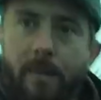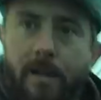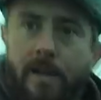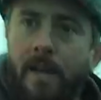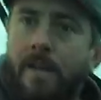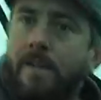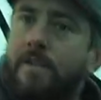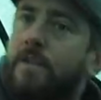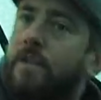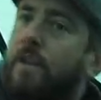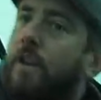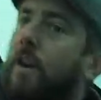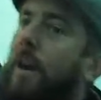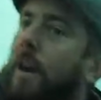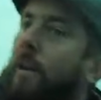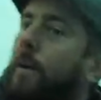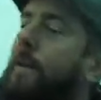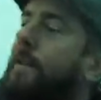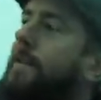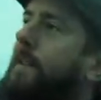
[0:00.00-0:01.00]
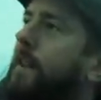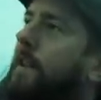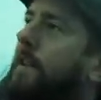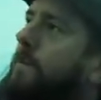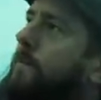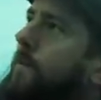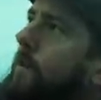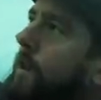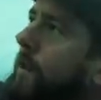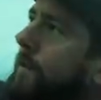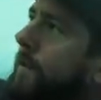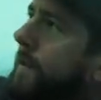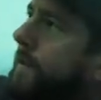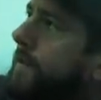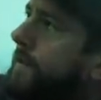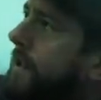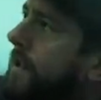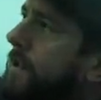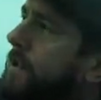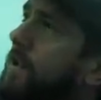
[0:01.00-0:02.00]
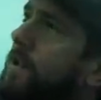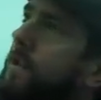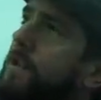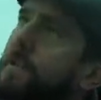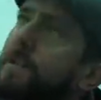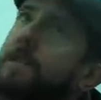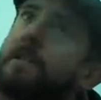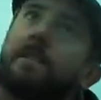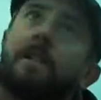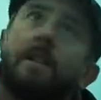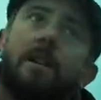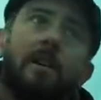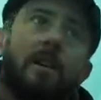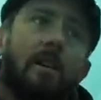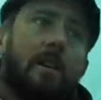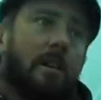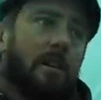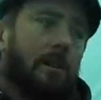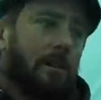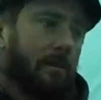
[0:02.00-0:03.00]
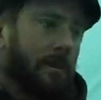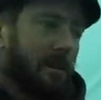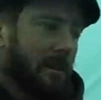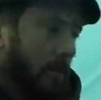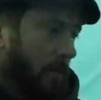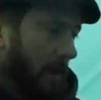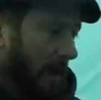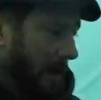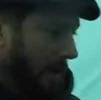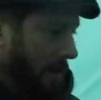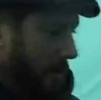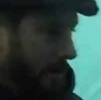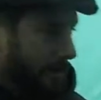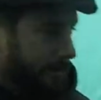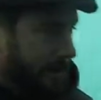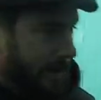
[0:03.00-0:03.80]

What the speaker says: be keen to know how it deals with condensation, because there is quite a lot of